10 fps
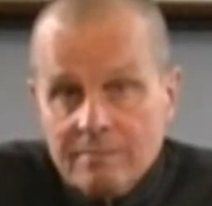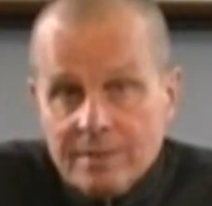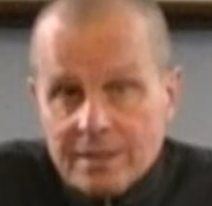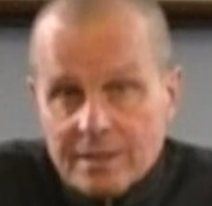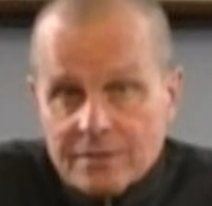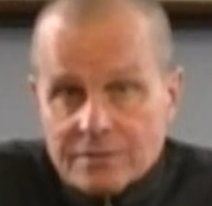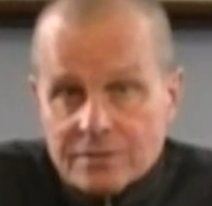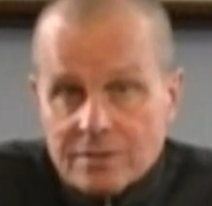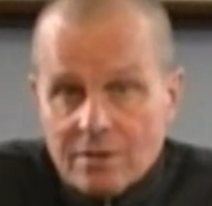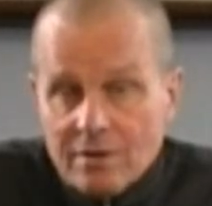
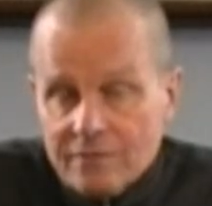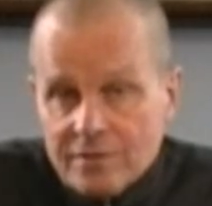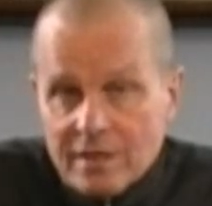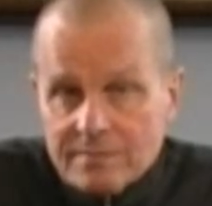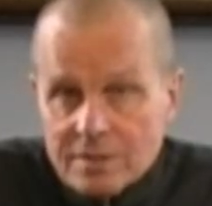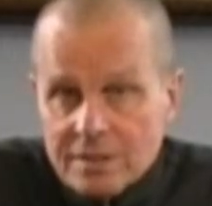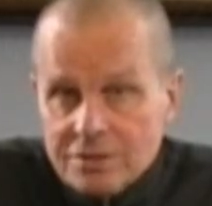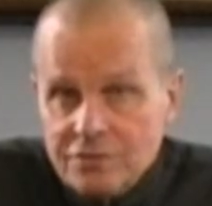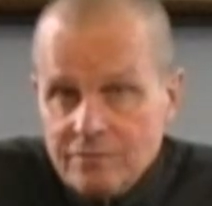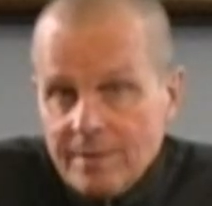Because oftentimes,
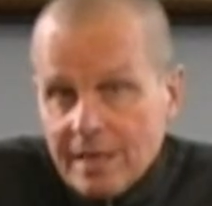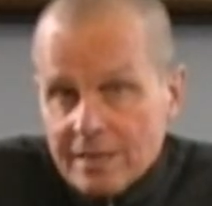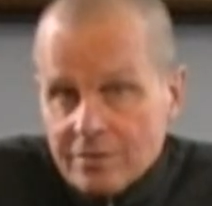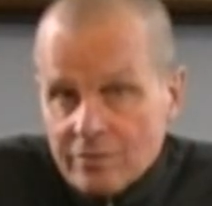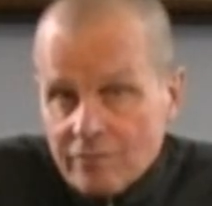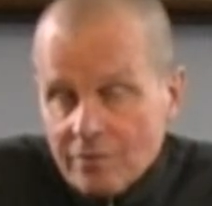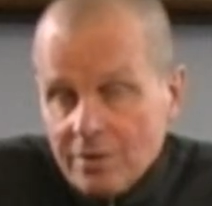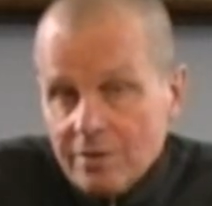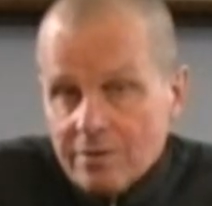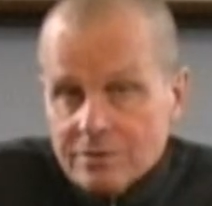unless you've been out there for
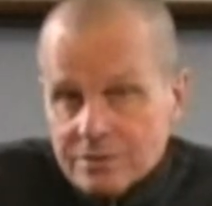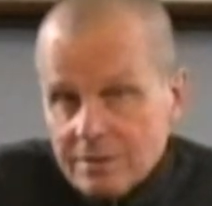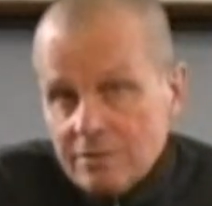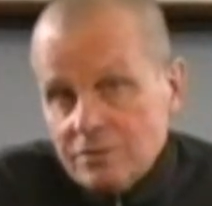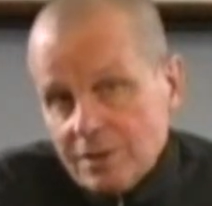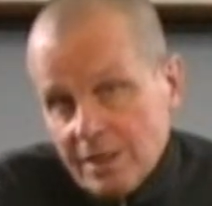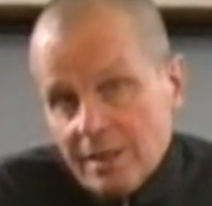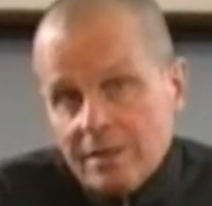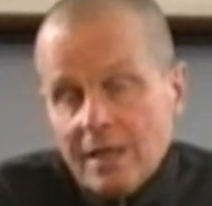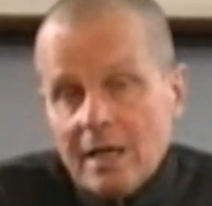years and
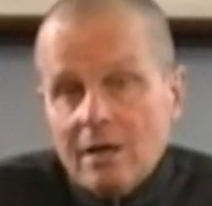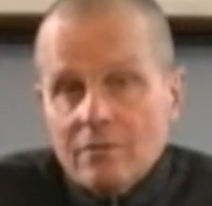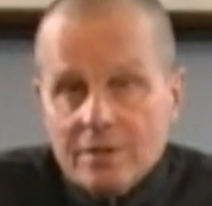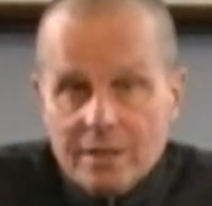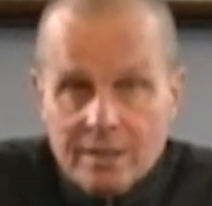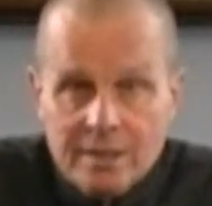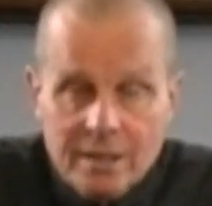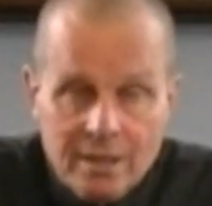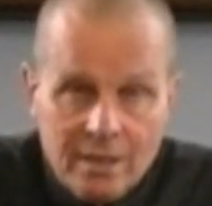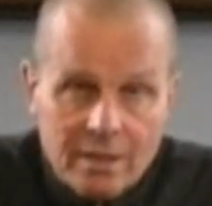understand how the
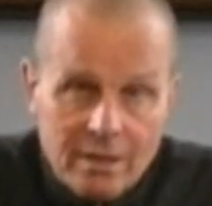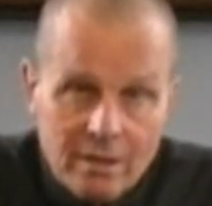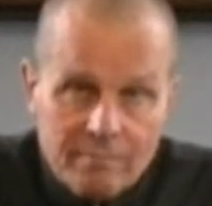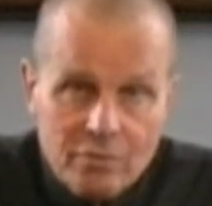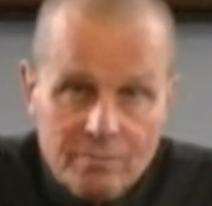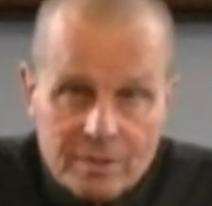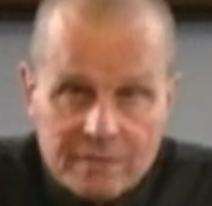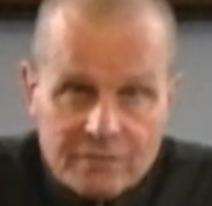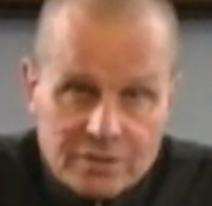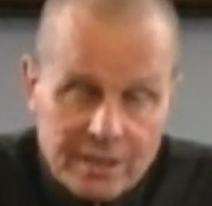movement of
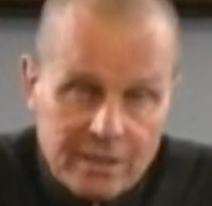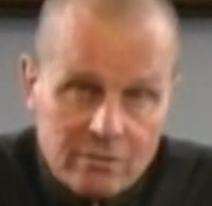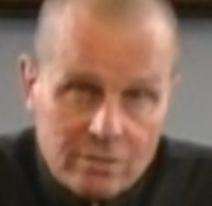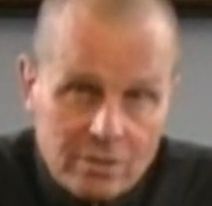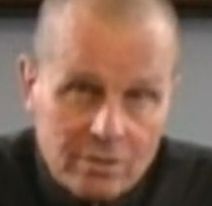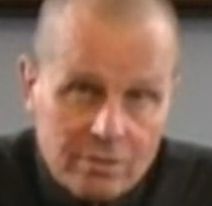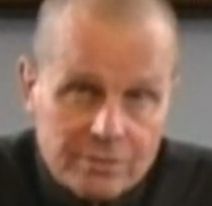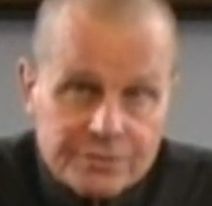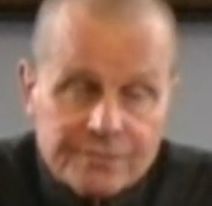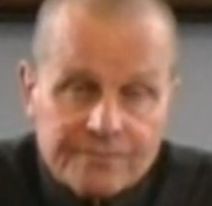the cycle
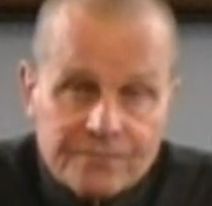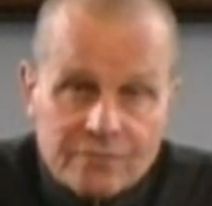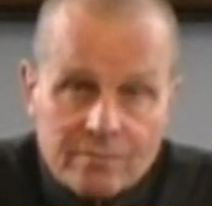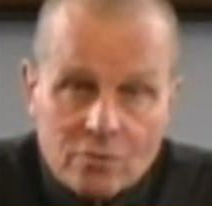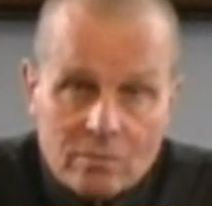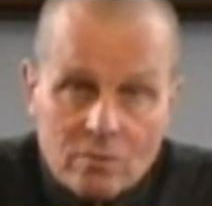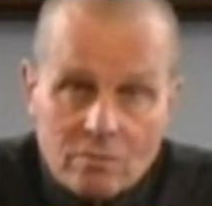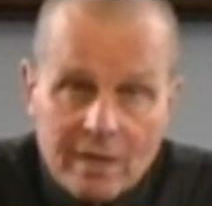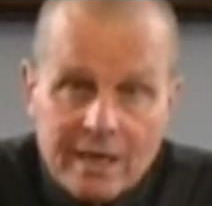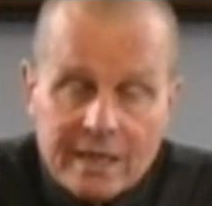occurs from normal
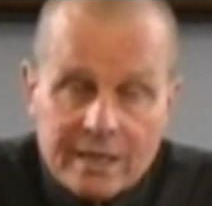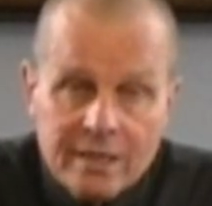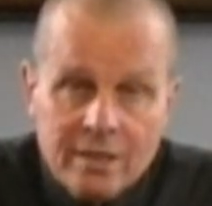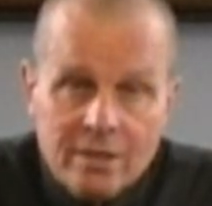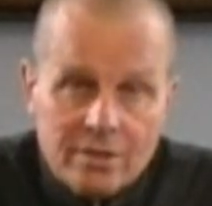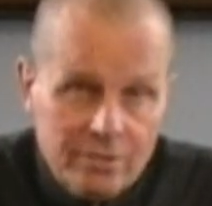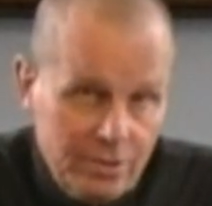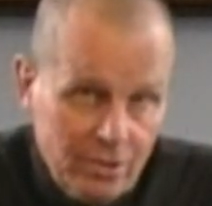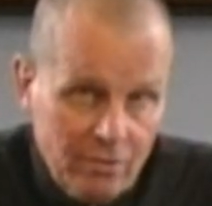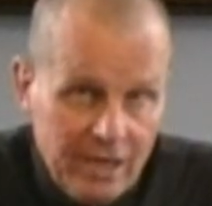riding, you
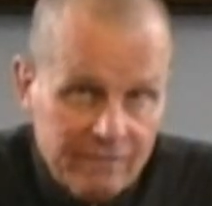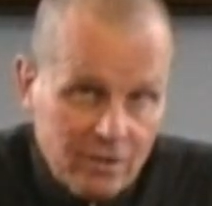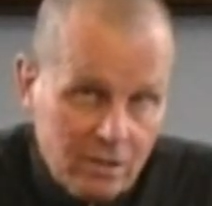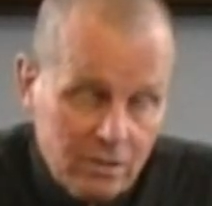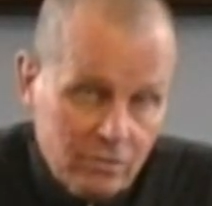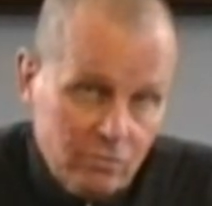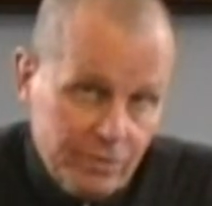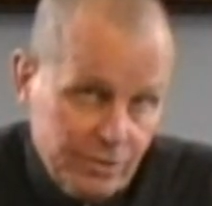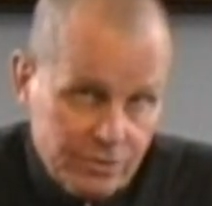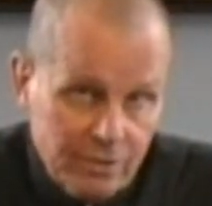don't have a clue when
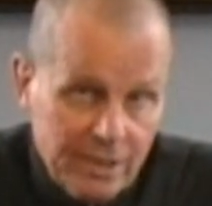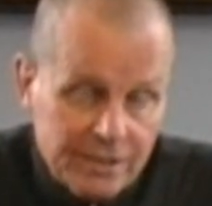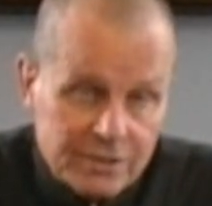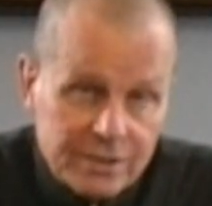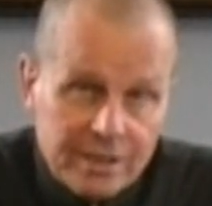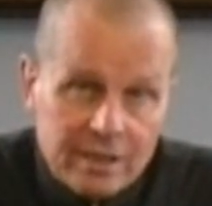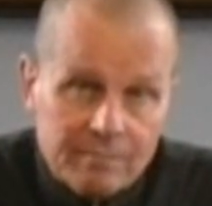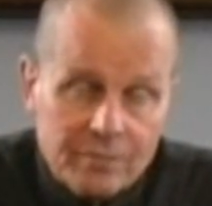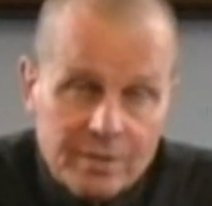you're trying to set up